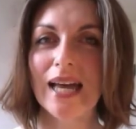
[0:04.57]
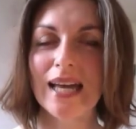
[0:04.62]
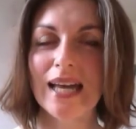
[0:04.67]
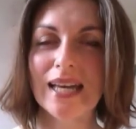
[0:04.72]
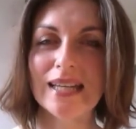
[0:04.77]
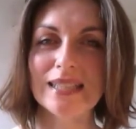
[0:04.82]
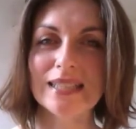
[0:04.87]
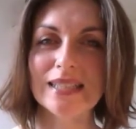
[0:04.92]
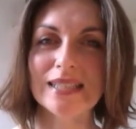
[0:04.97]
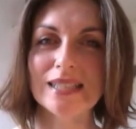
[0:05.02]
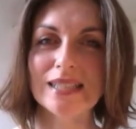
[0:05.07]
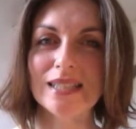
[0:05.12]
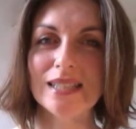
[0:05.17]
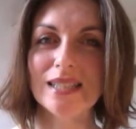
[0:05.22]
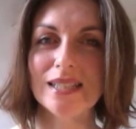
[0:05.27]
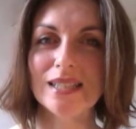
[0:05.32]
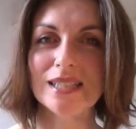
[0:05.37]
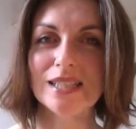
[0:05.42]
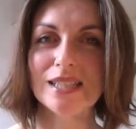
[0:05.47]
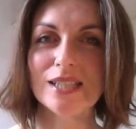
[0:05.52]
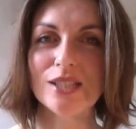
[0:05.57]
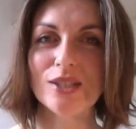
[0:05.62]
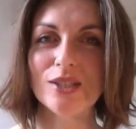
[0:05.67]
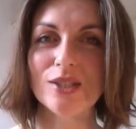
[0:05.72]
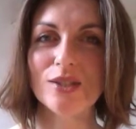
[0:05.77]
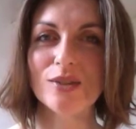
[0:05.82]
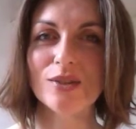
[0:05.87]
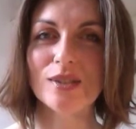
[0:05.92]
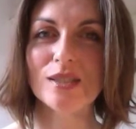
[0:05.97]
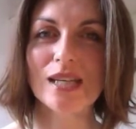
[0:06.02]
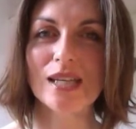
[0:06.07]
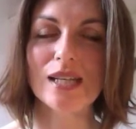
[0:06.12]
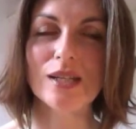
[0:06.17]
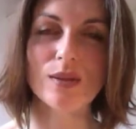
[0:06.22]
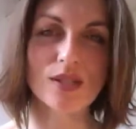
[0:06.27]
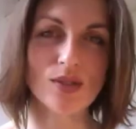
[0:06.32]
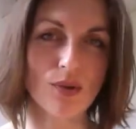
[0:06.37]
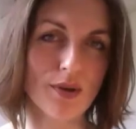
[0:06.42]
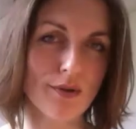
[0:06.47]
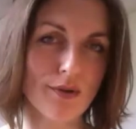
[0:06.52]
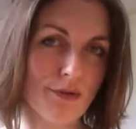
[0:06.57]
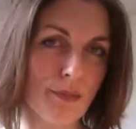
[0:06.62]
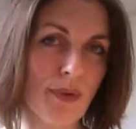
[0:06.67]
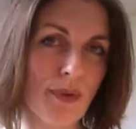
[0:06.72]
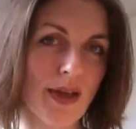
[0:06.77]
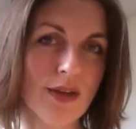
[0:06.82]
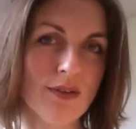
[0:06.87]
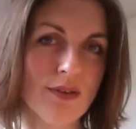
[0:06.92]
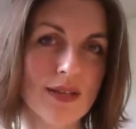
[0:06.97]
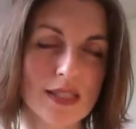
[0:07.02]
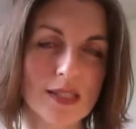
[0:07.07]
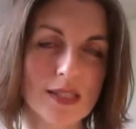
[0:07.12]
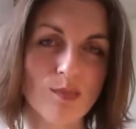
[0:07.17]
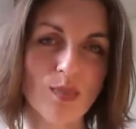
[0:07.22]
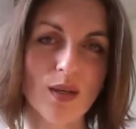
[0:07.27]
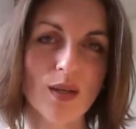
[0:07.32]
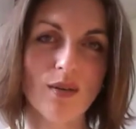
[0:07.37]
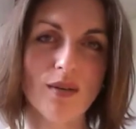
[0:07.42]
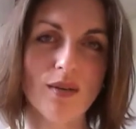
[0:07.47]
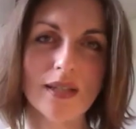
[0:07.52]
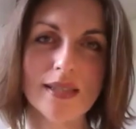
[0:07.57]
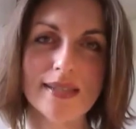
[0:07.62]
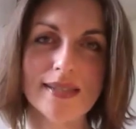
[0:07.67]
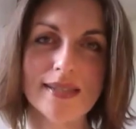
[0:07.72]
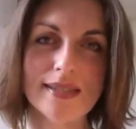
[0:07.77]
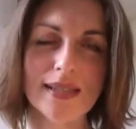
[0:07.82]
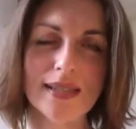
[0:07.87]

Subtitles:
and I'd like to tell you a story from my own experience